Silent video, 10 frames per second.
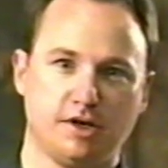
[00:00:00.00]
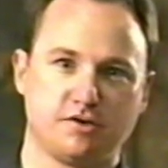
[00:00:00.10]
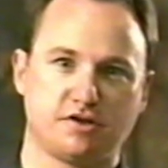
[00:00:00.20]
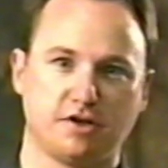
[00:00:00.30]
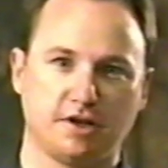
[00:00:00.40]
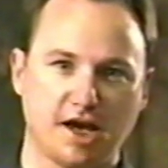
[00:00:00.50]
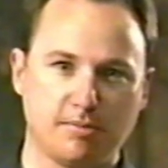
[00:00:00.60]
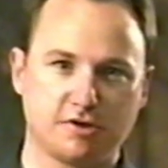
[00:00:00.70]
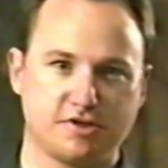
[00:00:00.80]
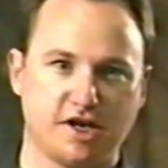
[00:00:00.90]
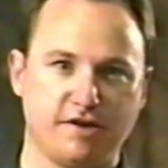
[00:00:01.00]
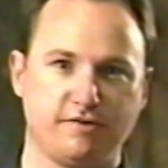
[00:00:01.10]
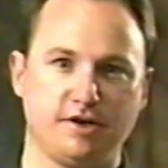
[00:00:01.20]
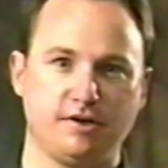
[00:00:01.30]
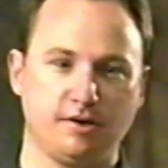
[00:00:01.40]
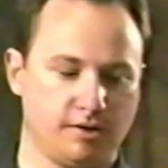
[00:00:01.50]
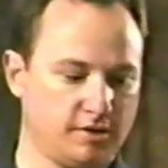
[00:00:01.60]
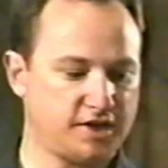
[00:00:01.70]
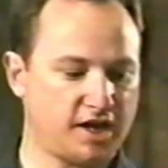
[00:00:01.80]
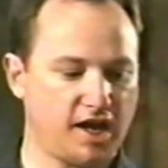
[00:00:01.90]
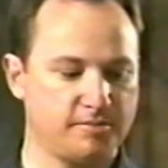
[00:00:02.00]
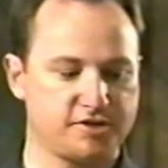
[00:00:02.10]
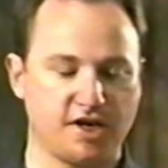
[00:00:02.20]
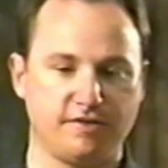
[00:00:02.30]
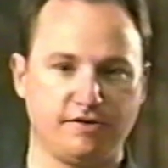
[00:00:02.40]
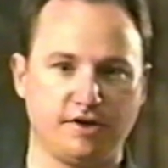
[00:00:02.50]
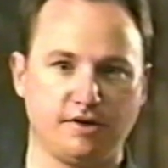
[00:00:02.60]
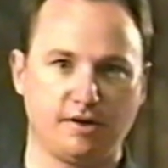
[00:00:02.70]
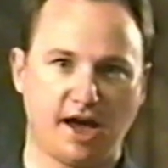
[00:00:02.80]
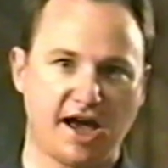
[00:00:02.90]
So the labor-saving, time-saving